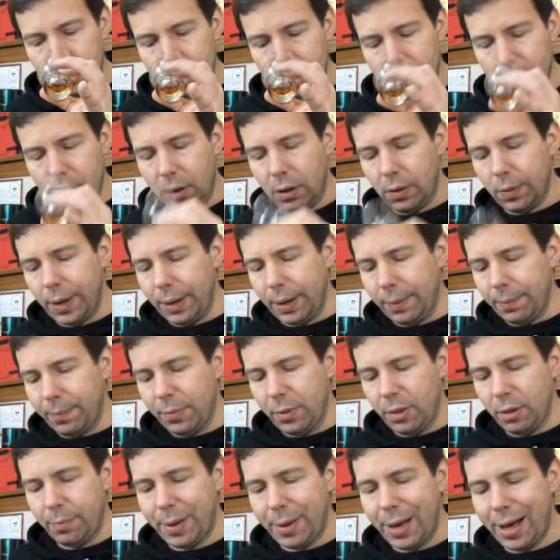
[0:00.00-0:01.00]
All right,
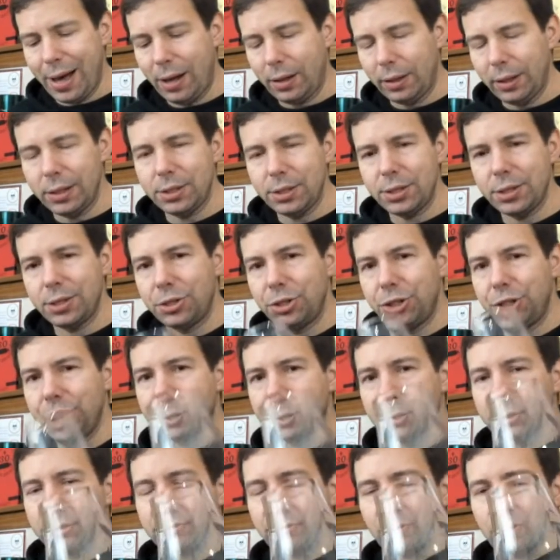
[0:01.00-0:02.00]
the palate.
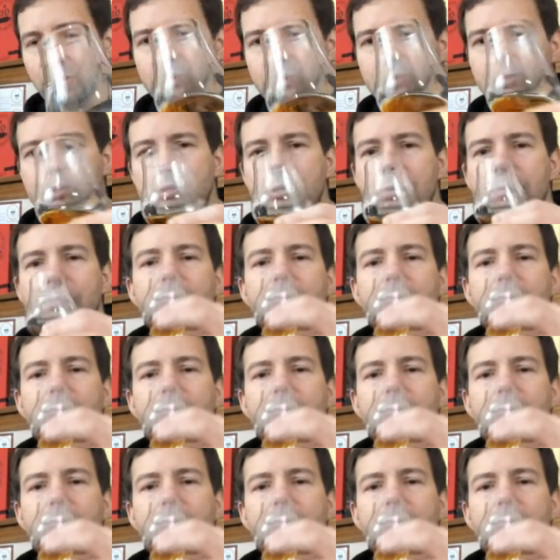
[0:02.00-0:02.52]
Cheers, folks.